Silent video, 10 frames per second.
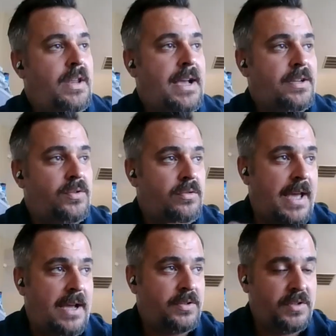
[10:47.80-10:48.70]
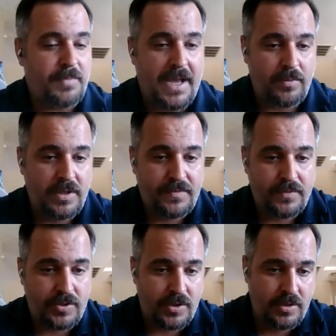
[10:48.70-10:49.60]
that Axel's
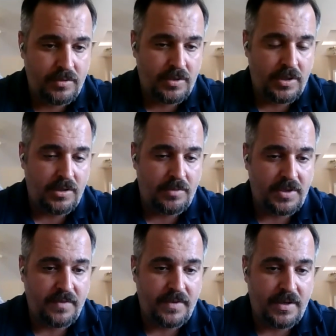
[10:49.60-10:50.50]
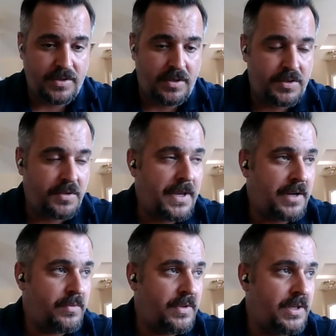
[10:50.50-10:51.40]
for sure. Cavell's also
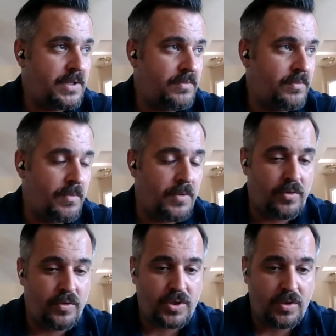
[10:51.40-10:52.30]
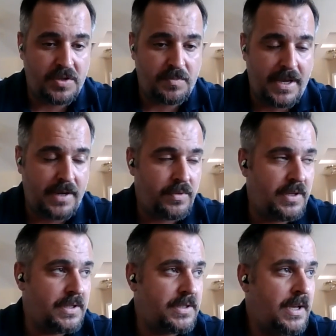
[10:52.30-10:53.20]
back with us. Ramon Ochoa is back with
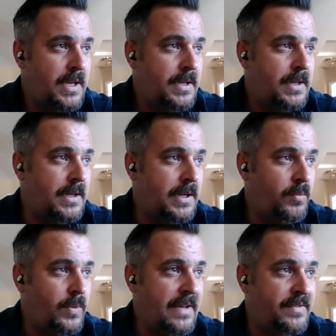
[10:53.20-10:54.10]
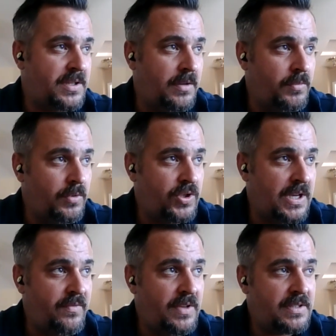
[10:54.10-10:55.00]
us. We have some
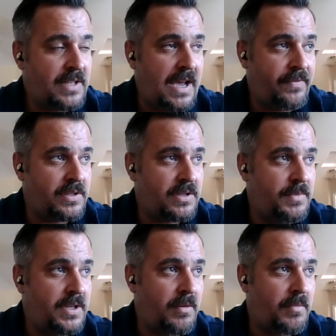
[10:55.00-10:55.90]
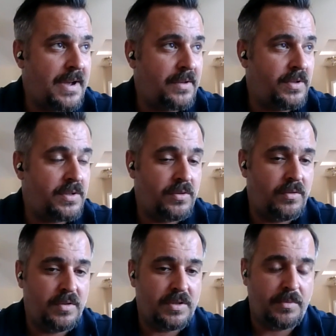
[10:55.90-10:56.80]
JV staff that's going to be coming back with us
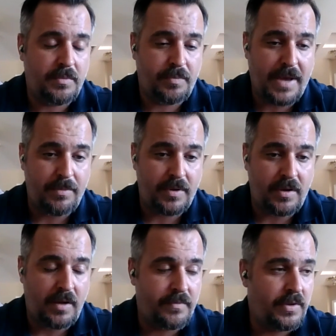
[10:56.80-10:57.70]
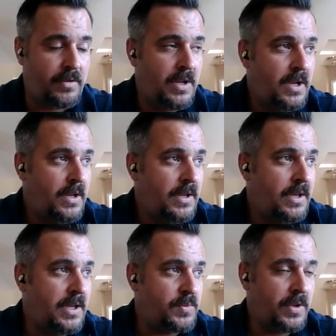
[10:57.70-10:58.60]
too. Is Pat McConville
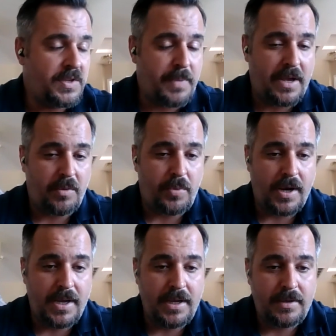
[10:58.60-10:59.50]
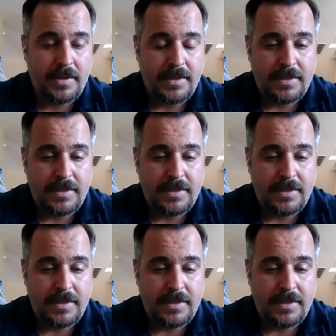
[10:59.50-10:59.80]
as well as Pat O'Brien.